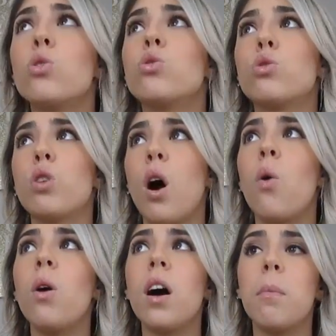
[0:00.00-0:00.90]

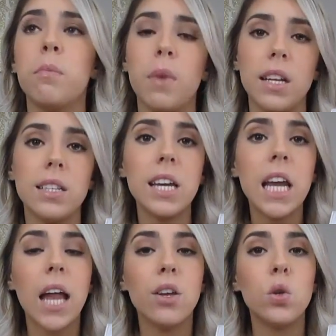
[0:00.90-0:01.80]
so
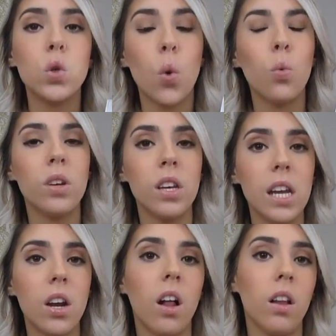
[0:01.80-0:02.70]
amazing and you don't
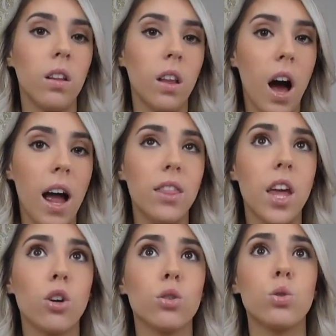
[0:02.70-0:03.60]
need a lot, and
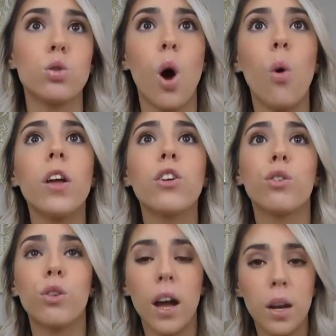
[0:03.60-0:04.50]
they are so
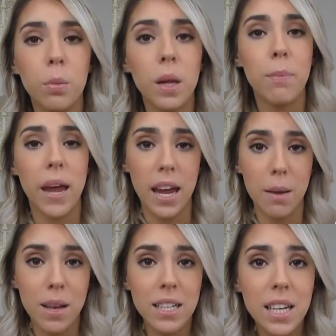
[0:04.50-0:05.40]
incredibly
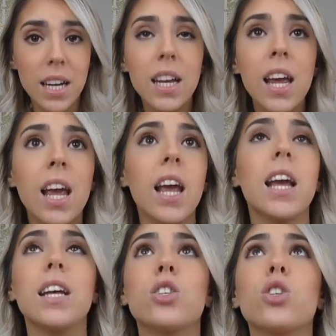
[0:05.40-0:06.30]
pigmented.
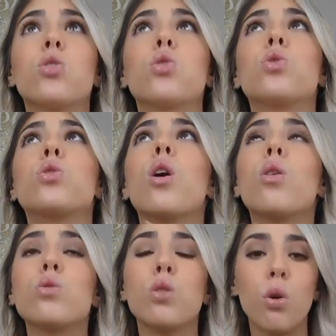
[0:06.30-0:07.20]
It's
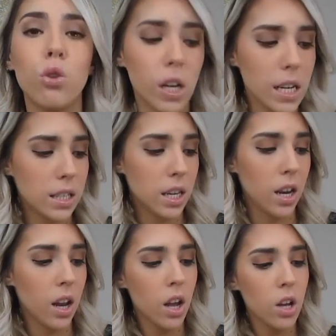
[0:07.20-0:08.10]
so
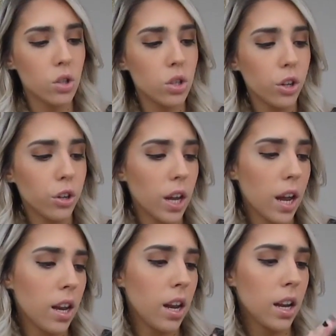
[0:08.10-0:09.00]
crazy. So you're
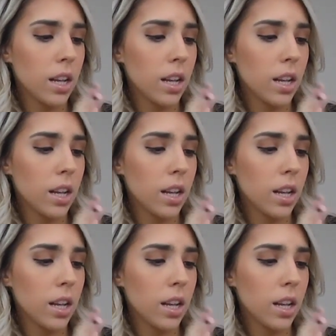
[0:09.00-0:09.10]
getting